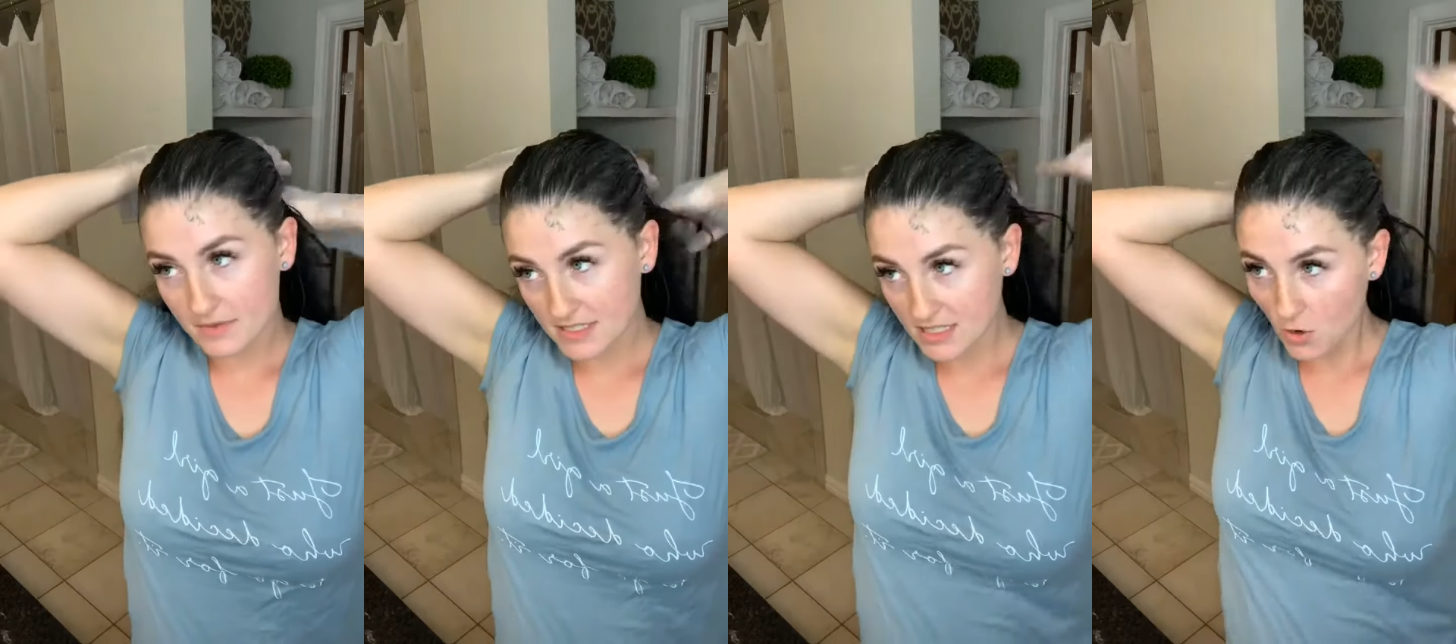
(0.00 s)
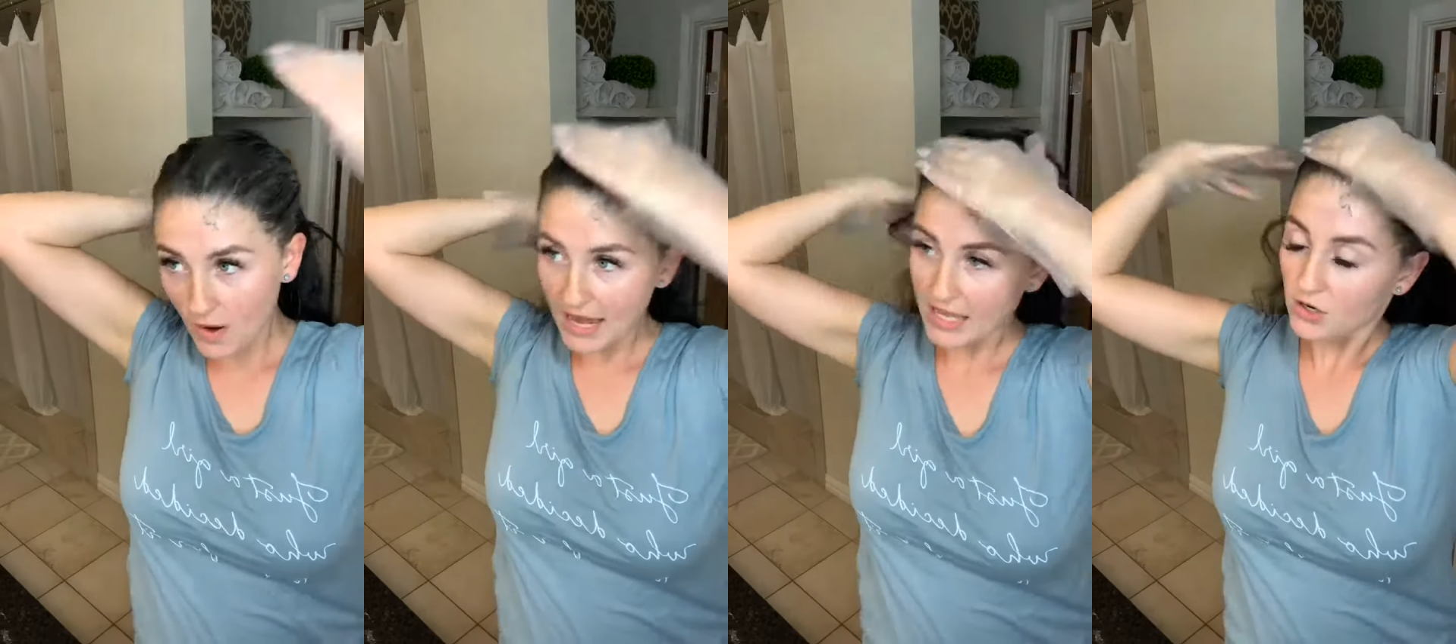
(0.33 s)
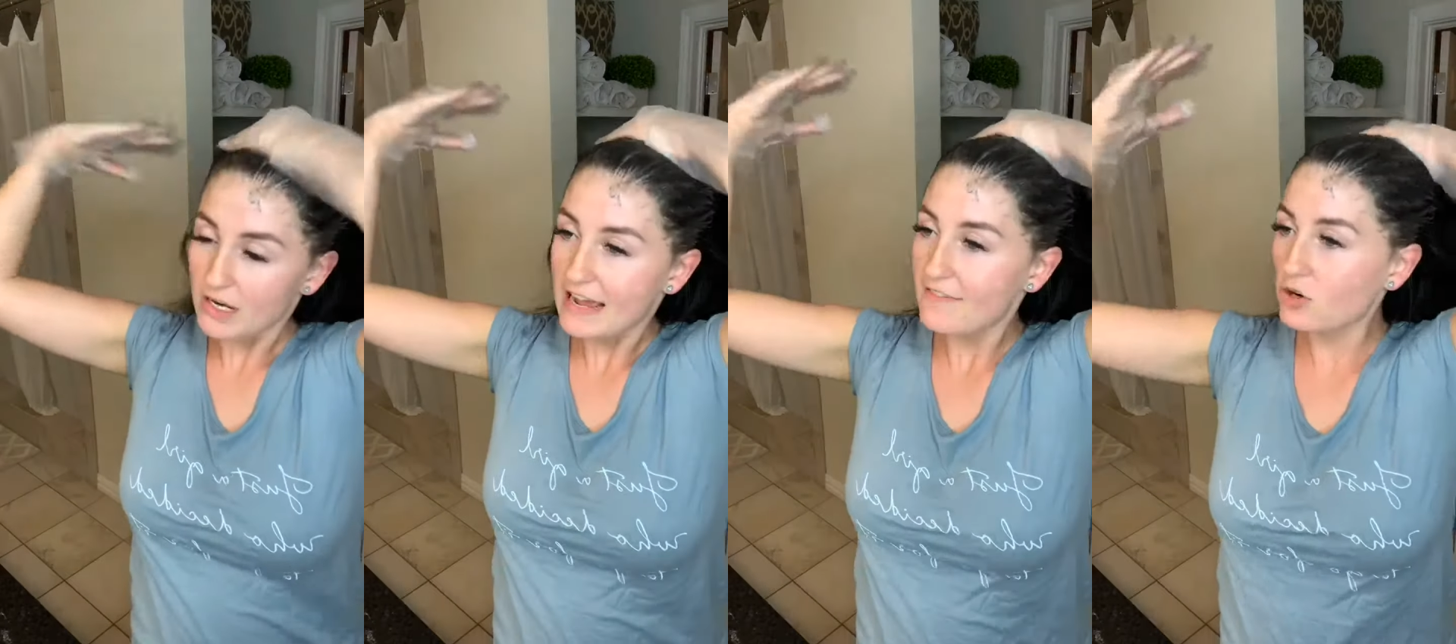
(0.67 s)
So I
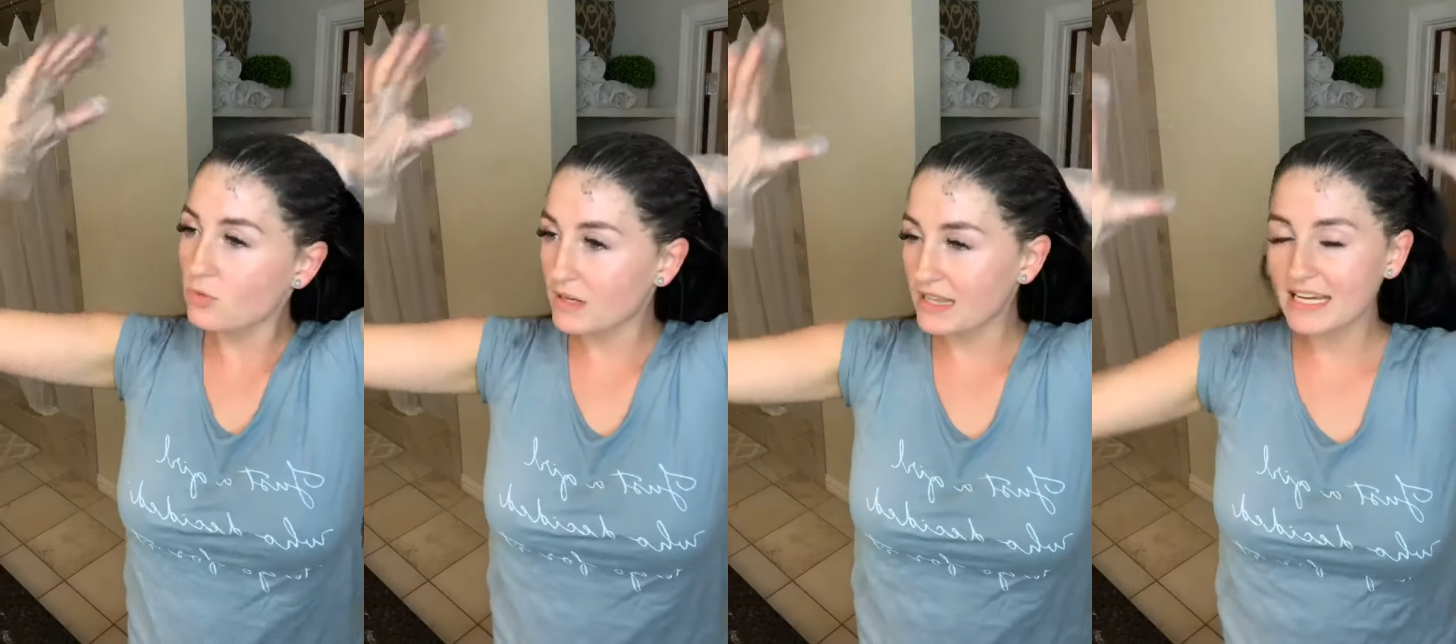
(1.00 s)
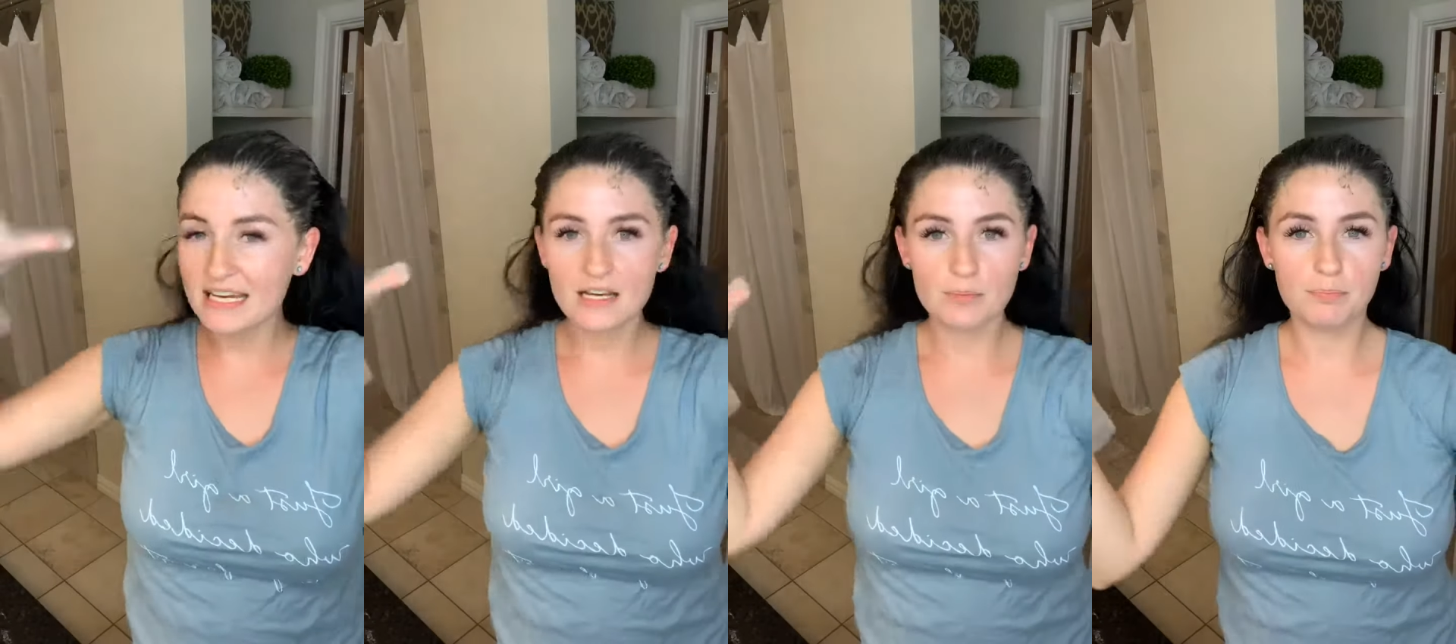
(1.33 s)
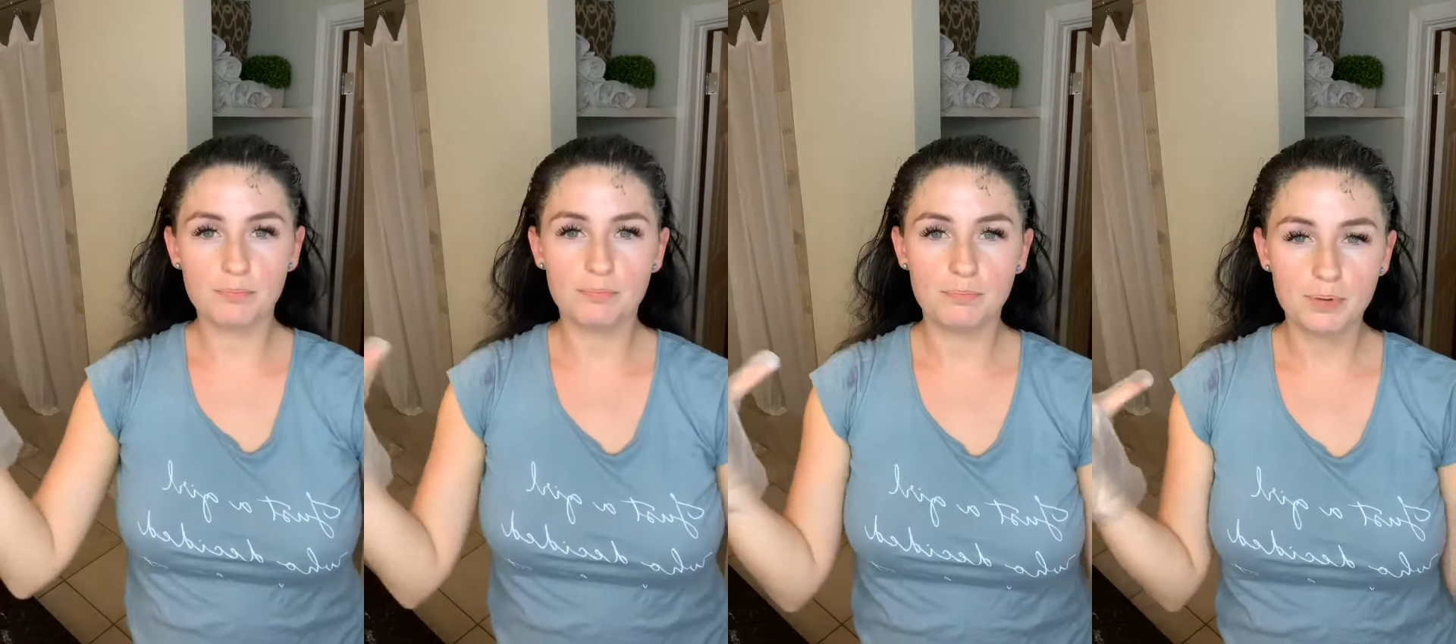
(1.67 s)
don't ever really